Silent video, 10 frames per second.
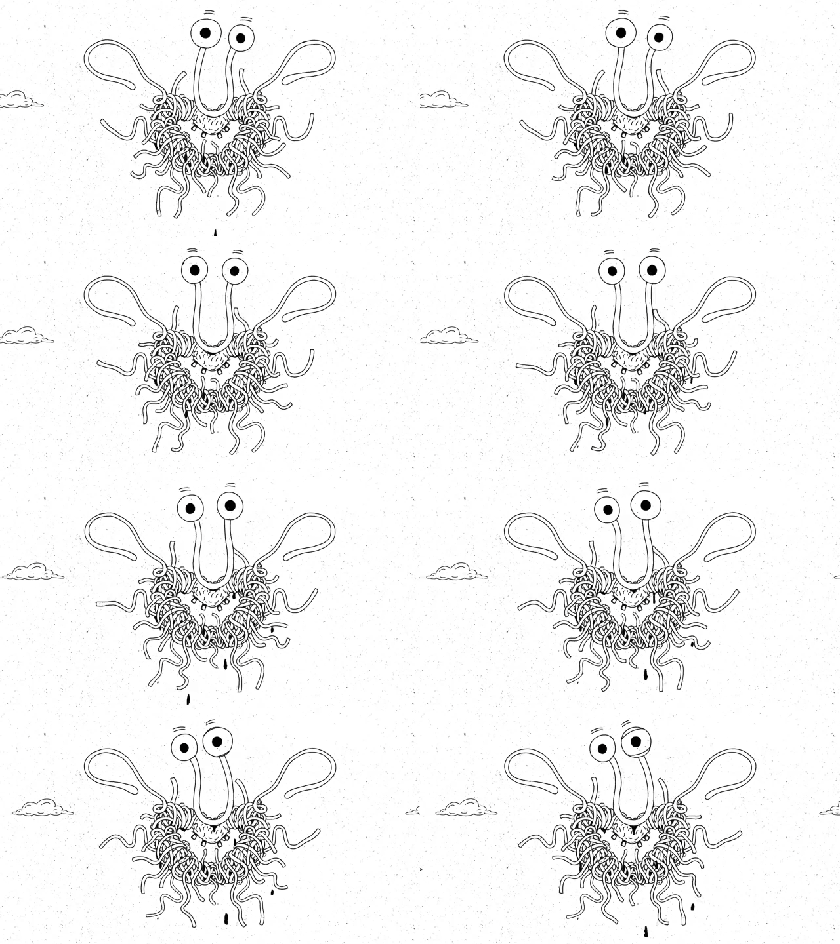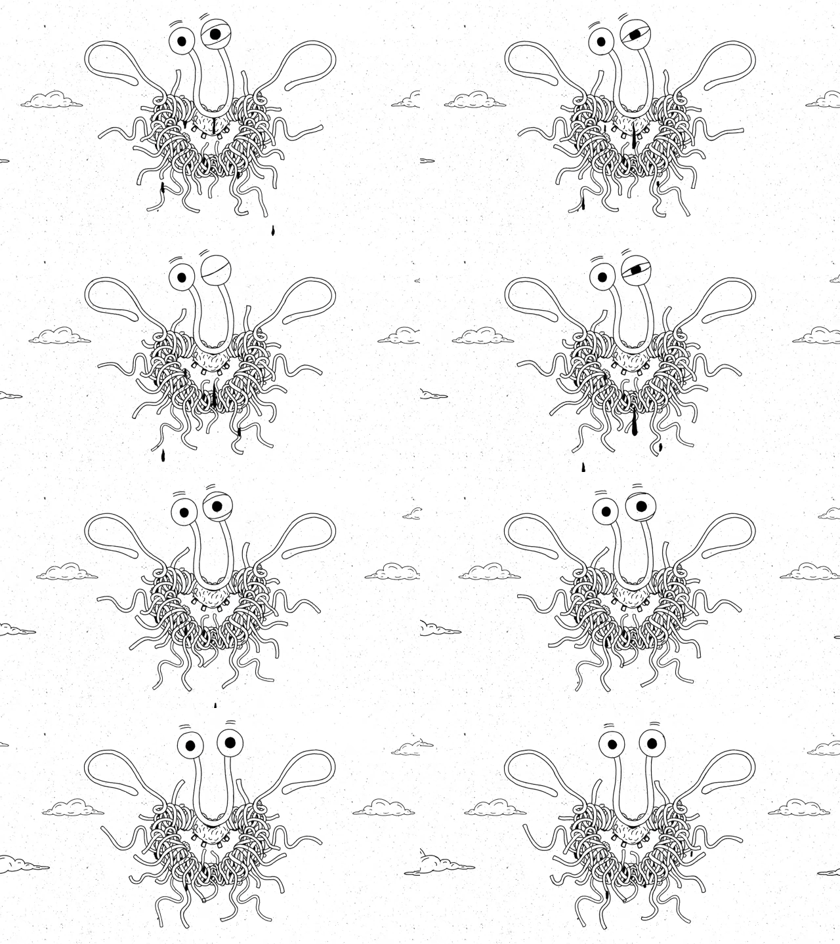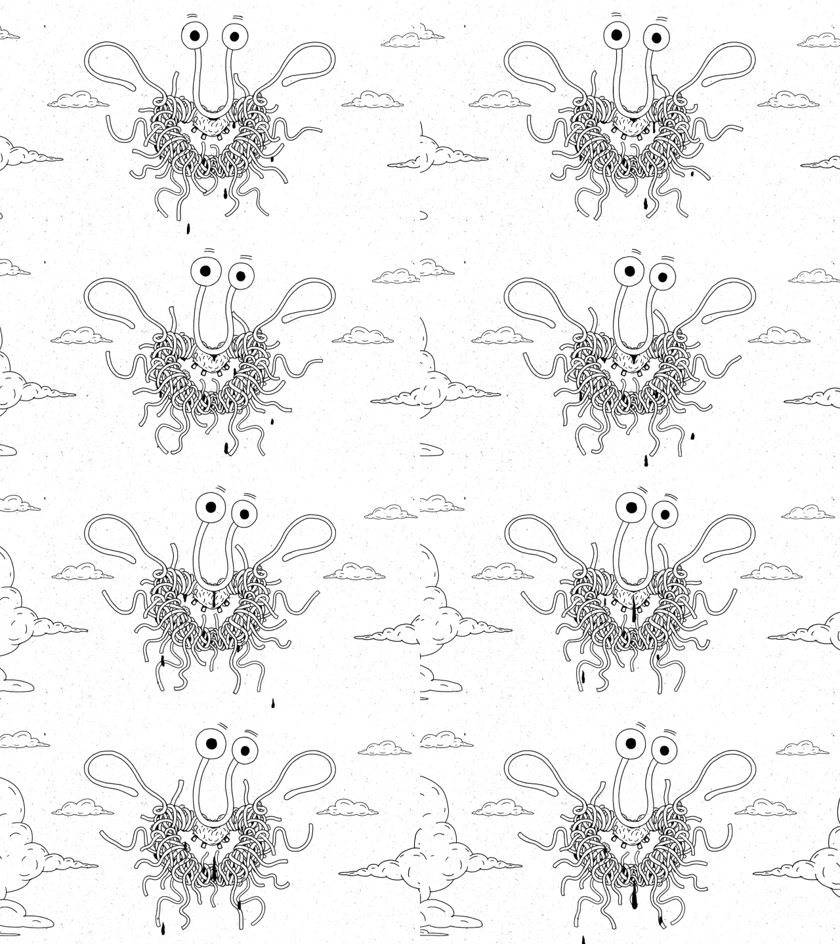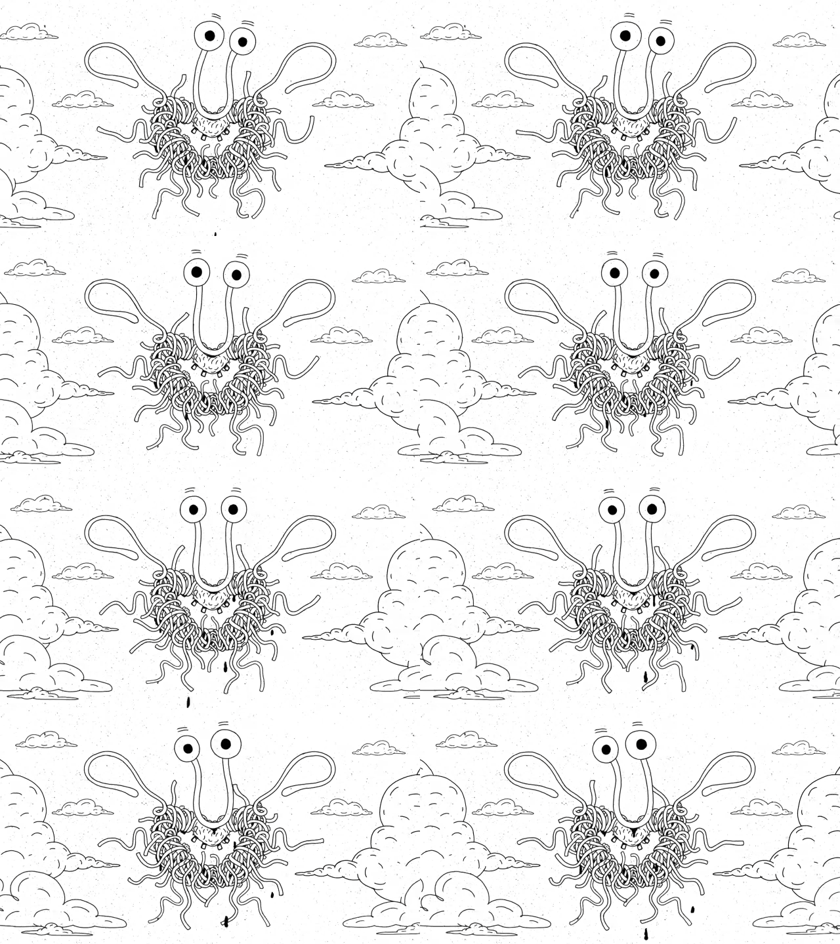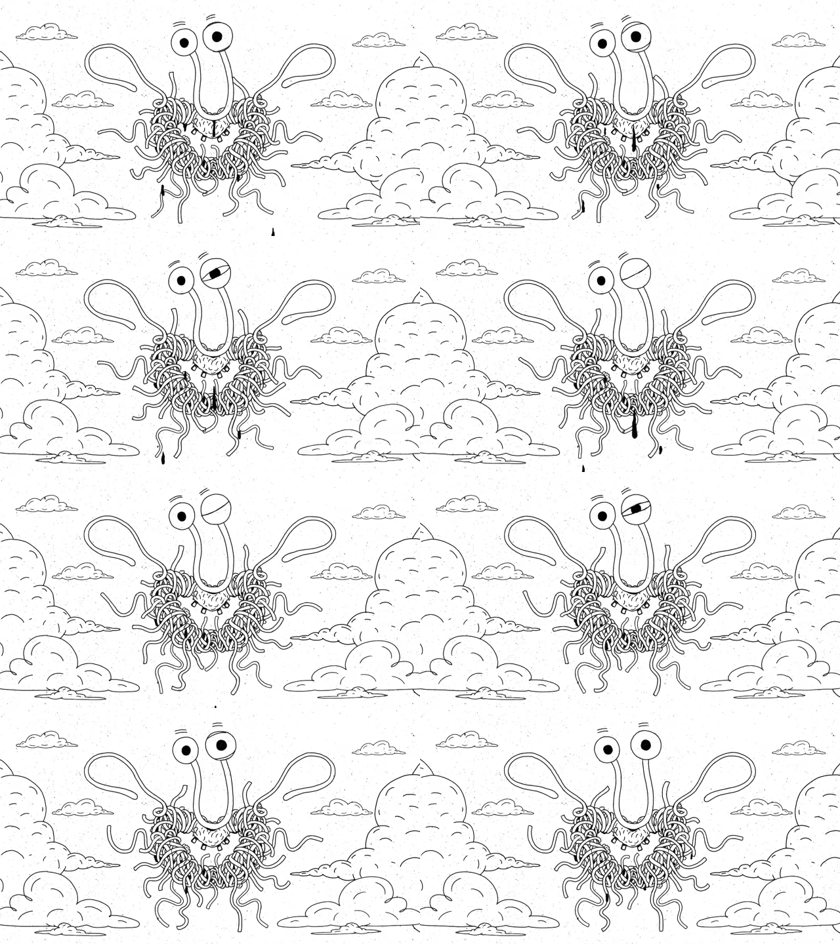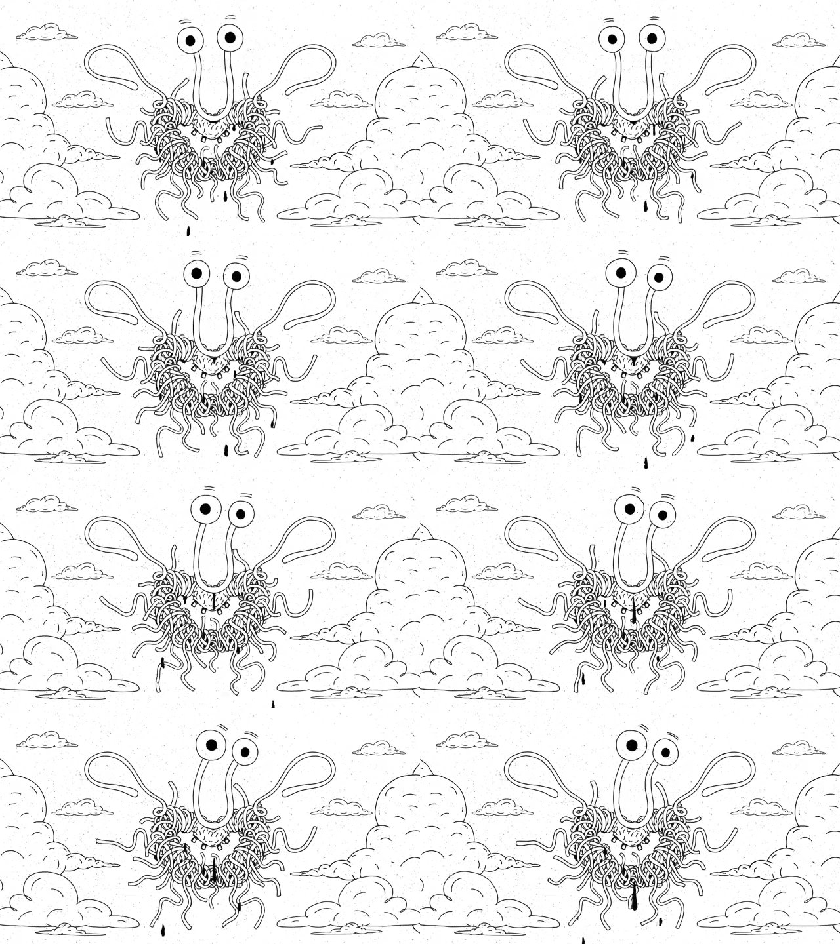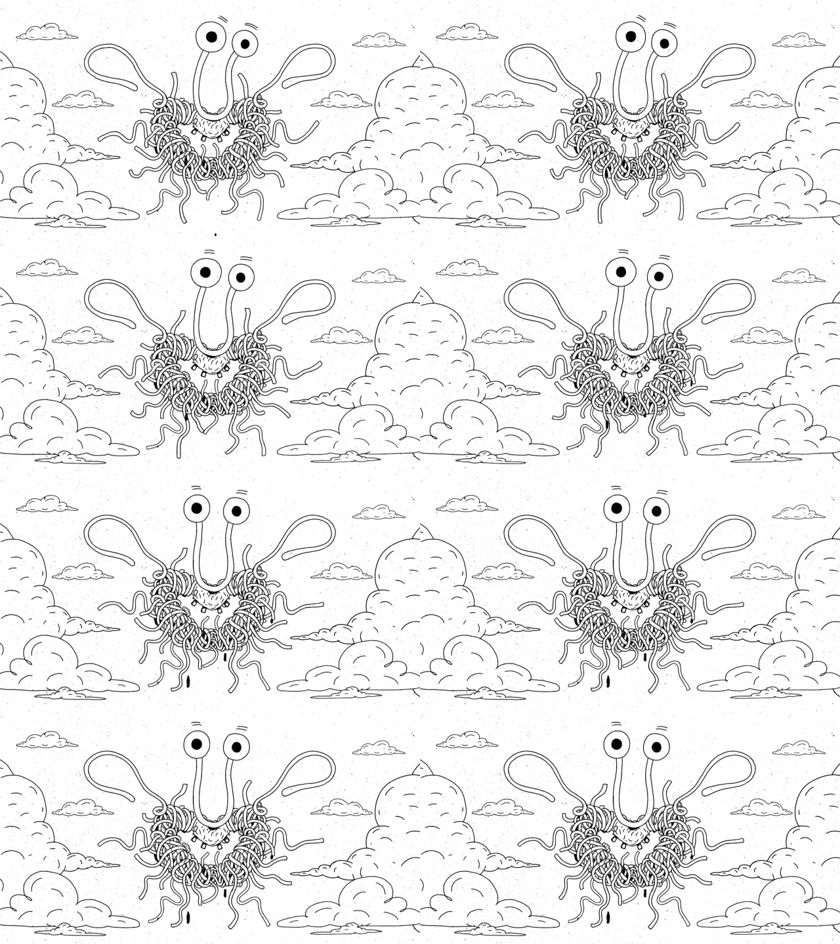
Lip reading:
[unreadable: no face in view]